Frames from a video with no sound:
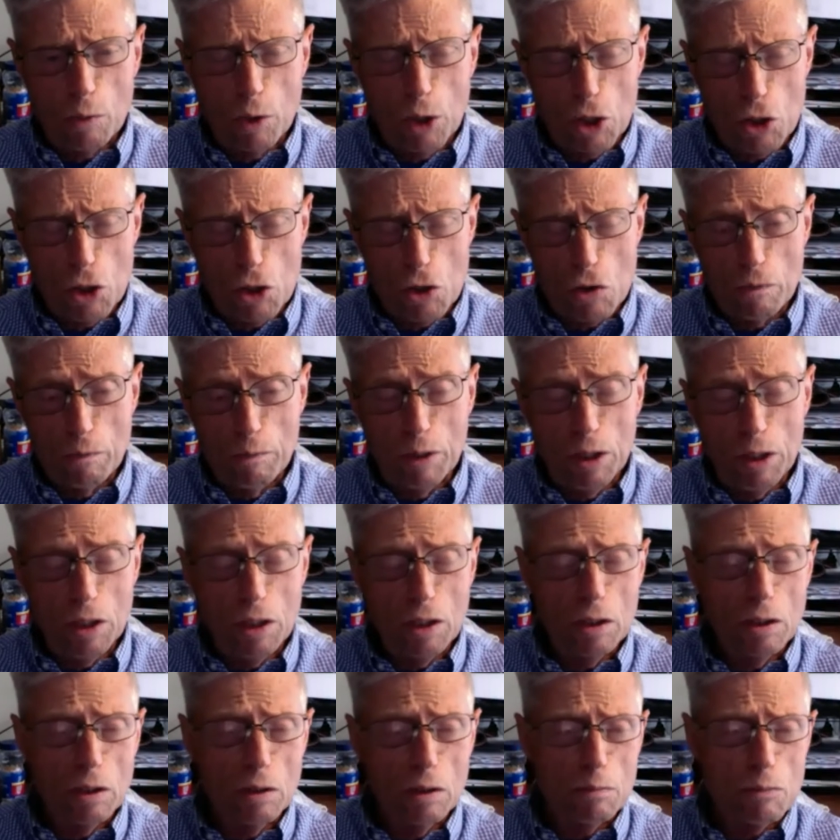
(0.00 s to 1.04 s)
range of
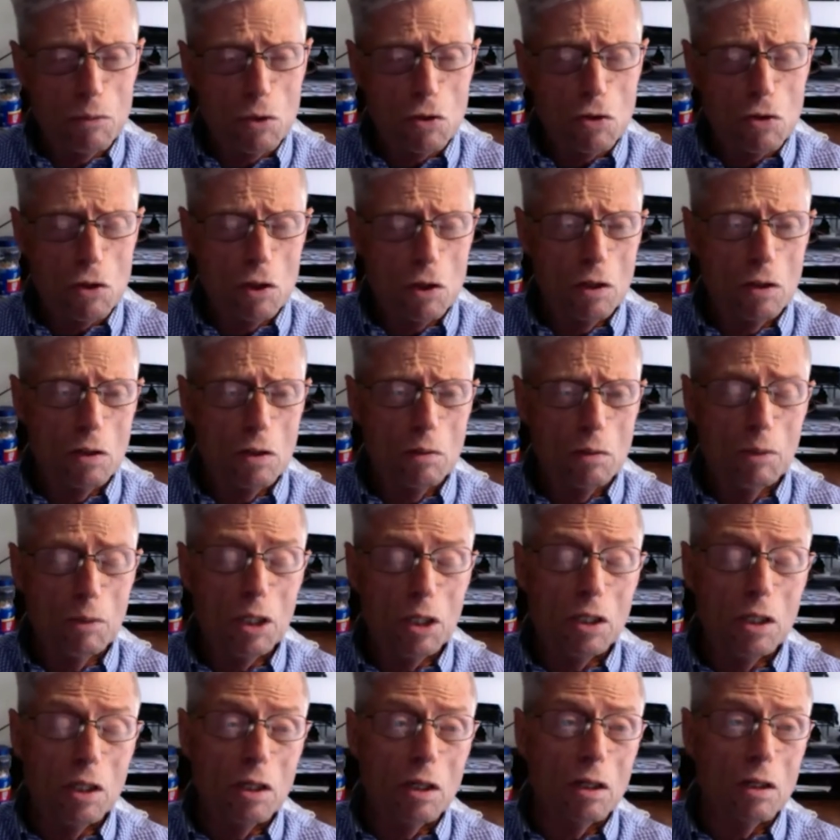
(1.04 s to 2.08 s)
mediums and
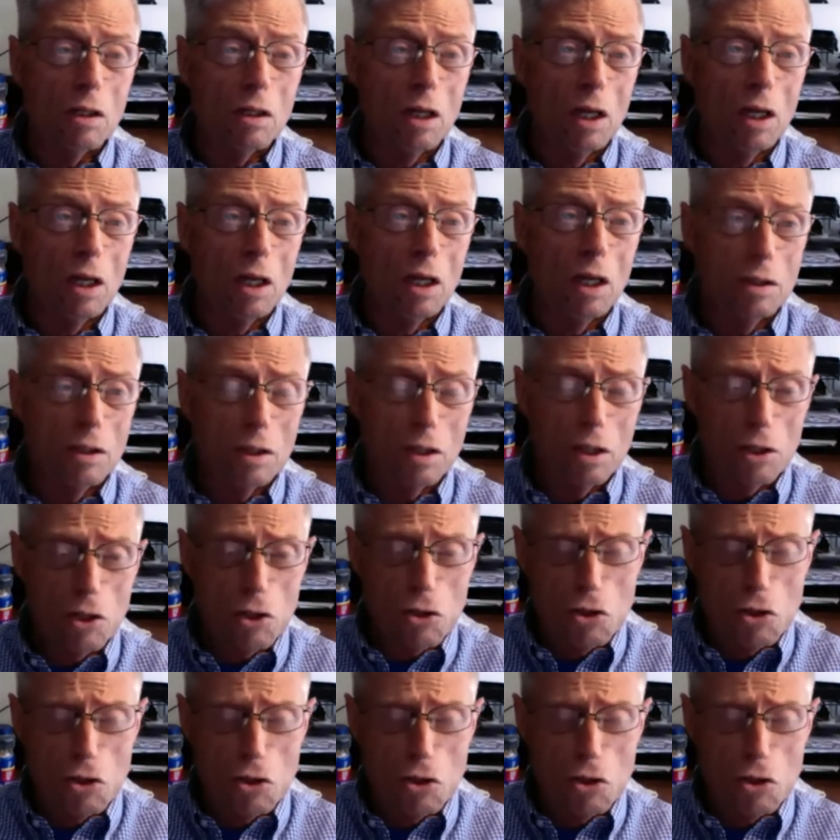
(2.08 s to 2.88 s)
media and